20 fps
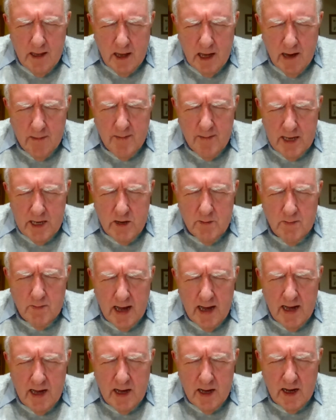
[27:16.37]
Come into
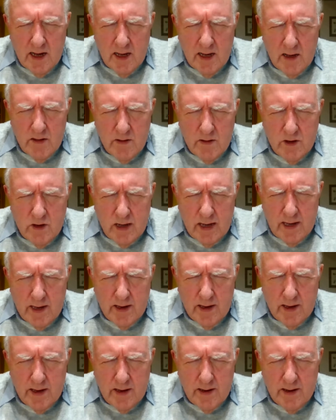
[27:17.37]
my heart, Lord
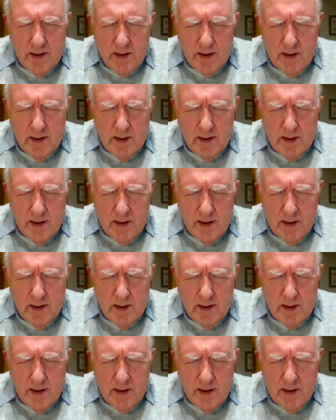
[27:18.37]
Jesus.